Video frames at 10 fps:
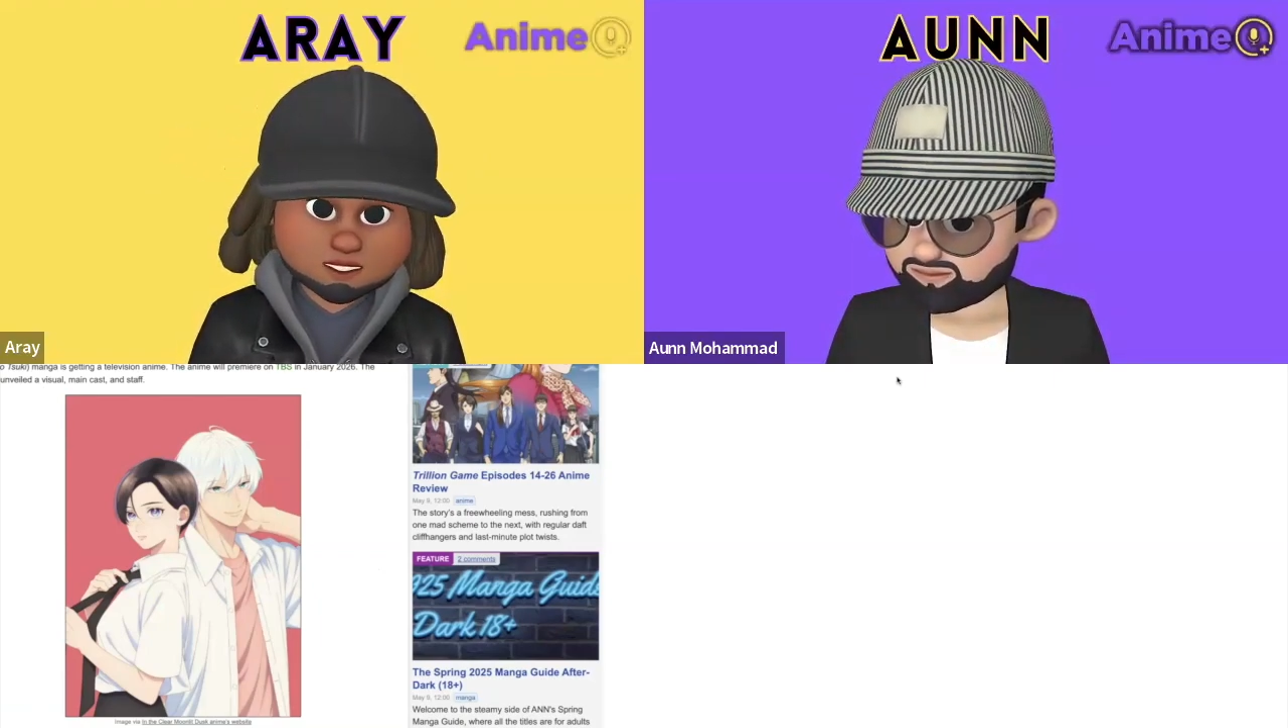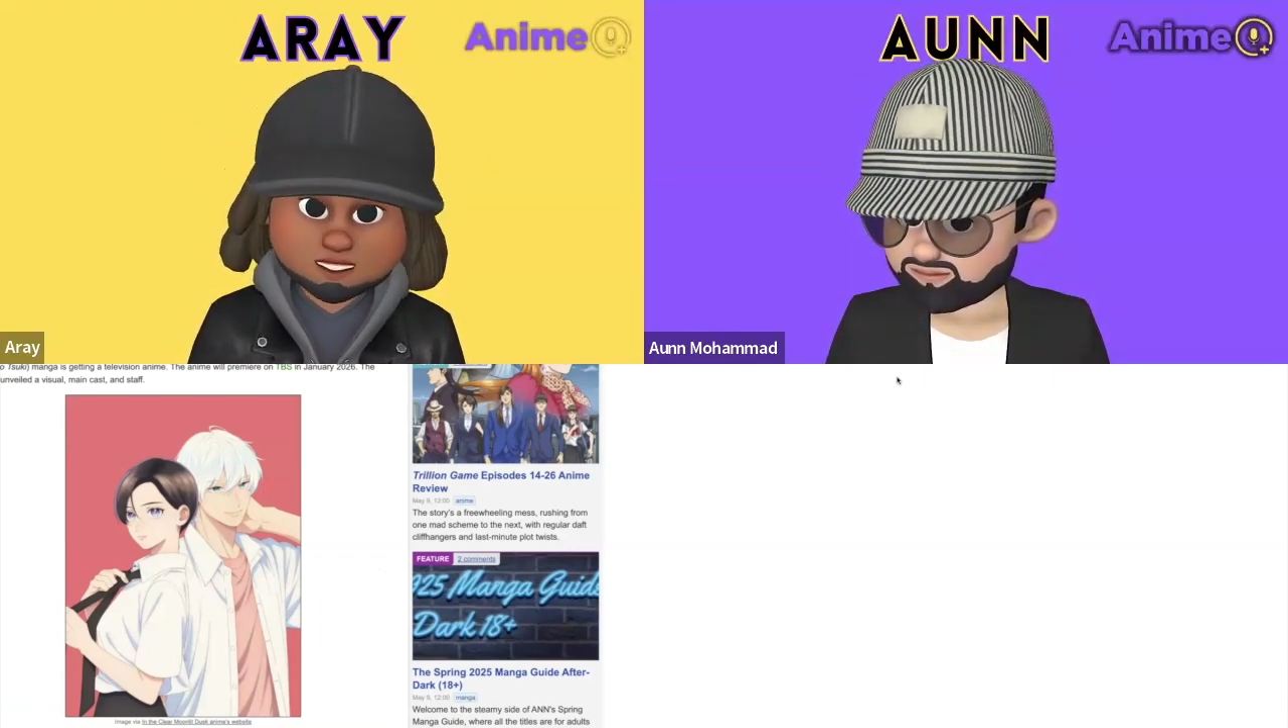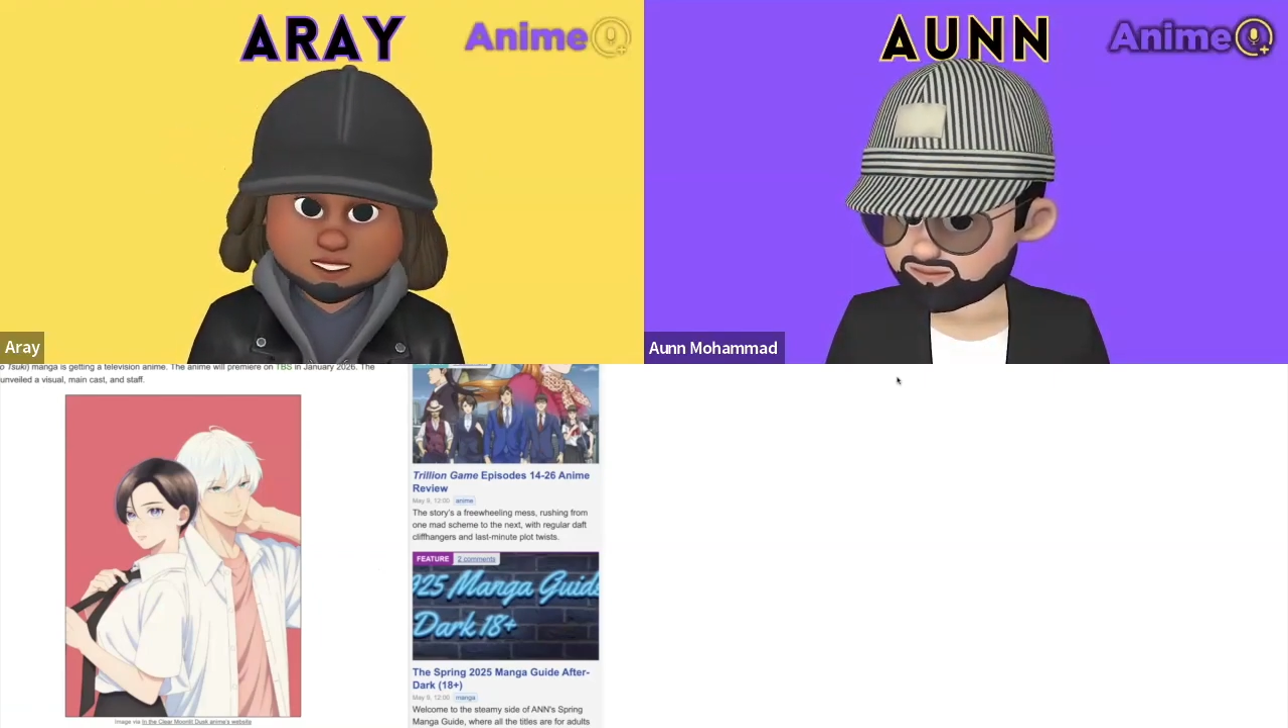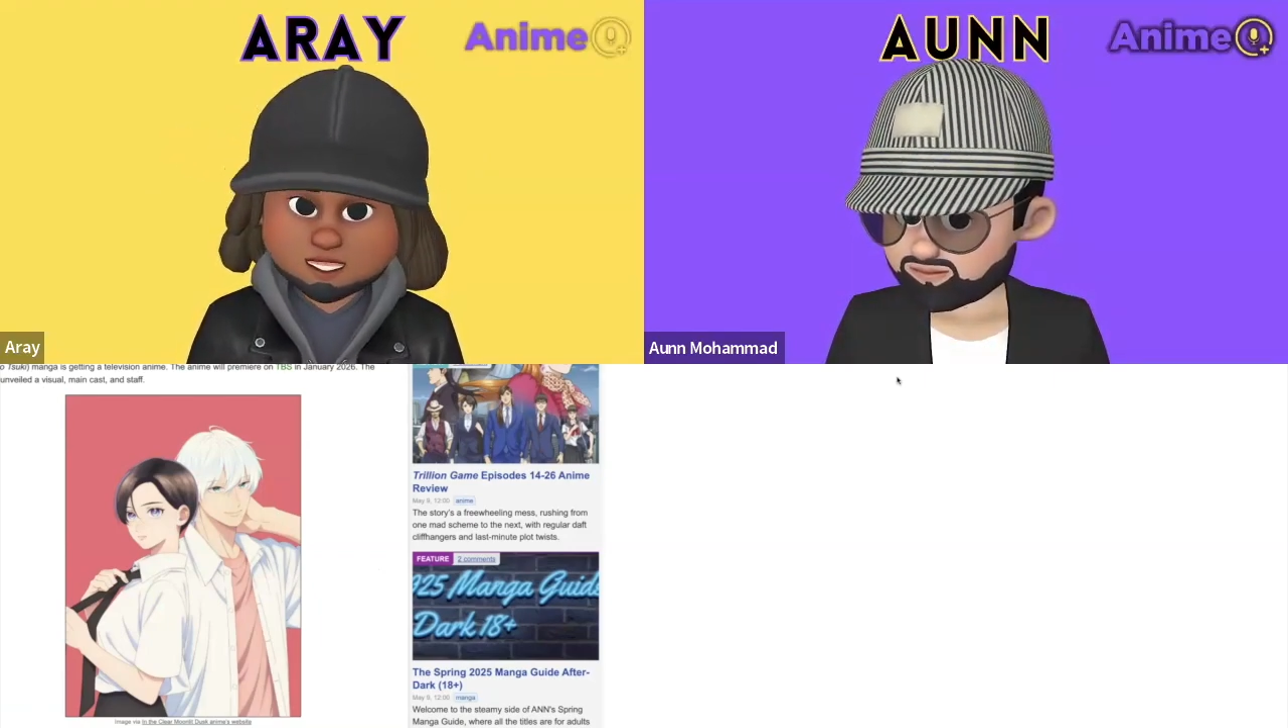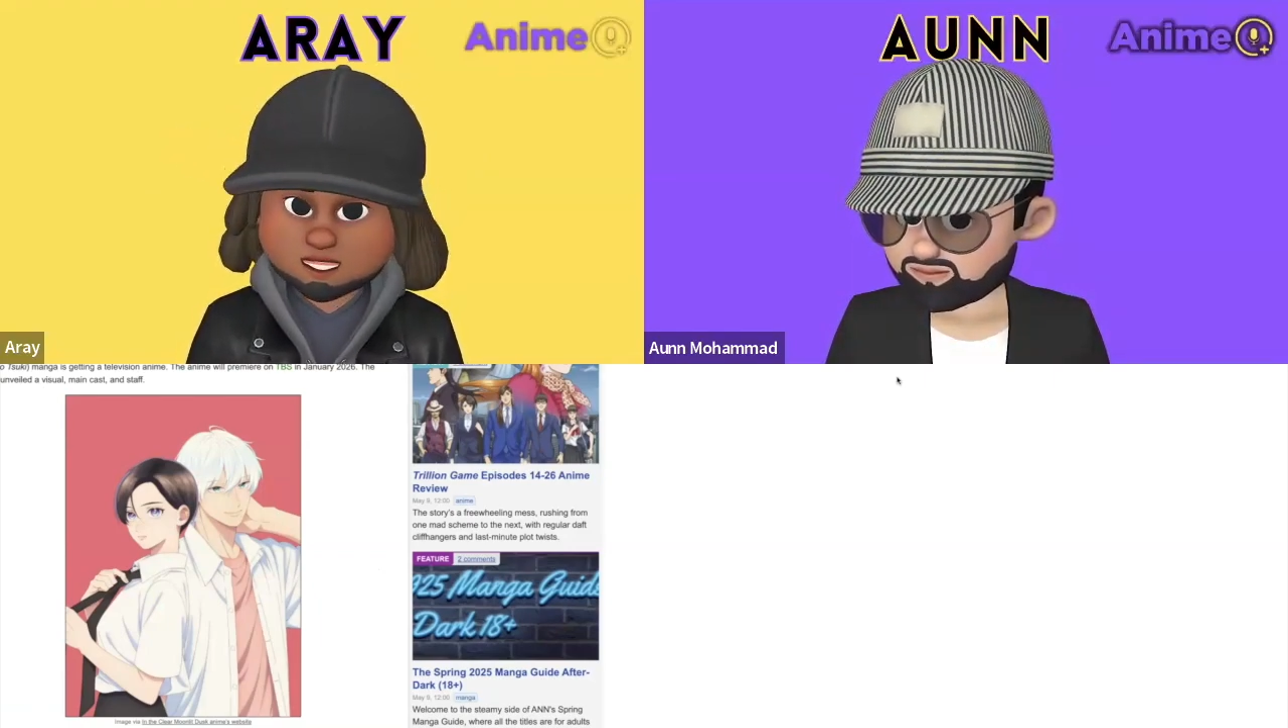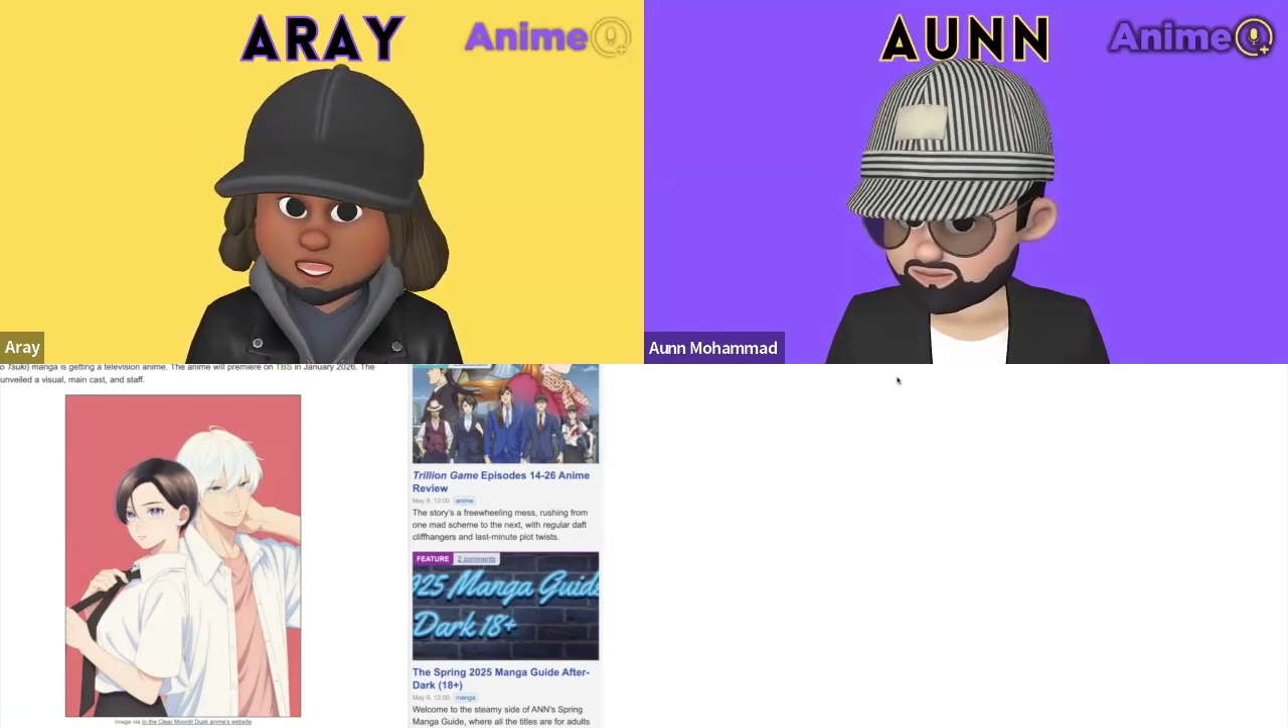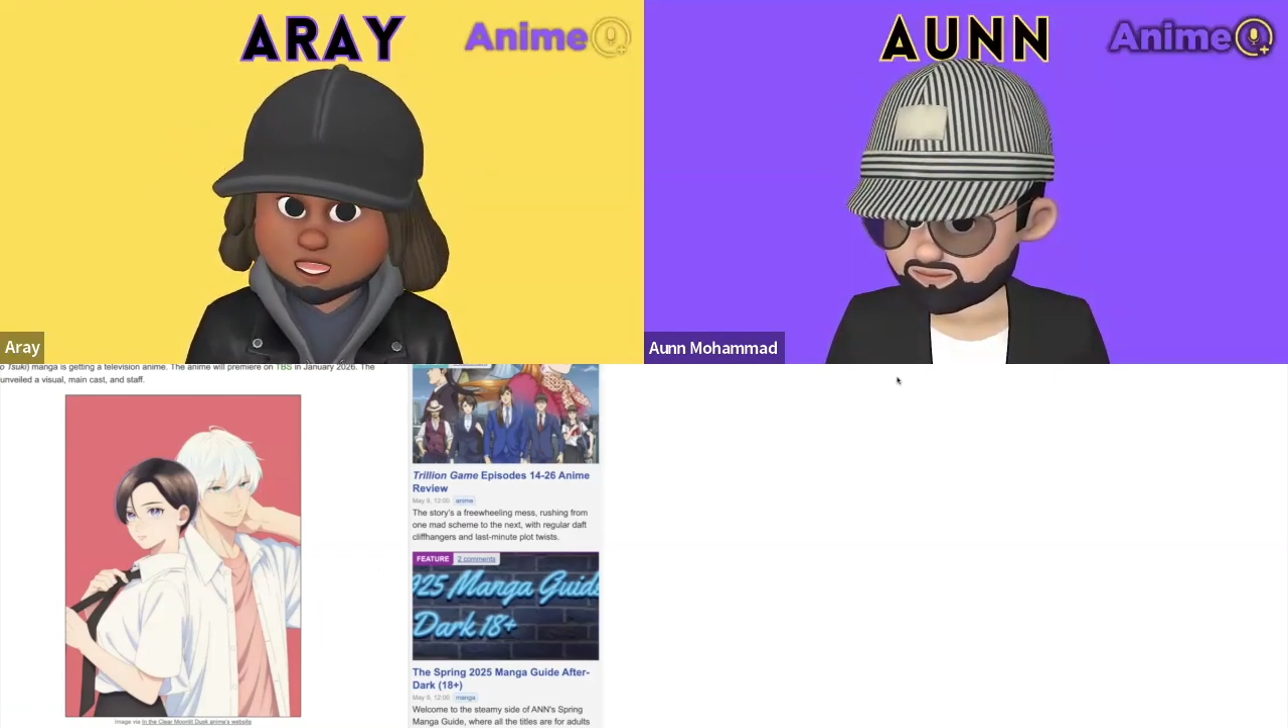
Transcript: or second half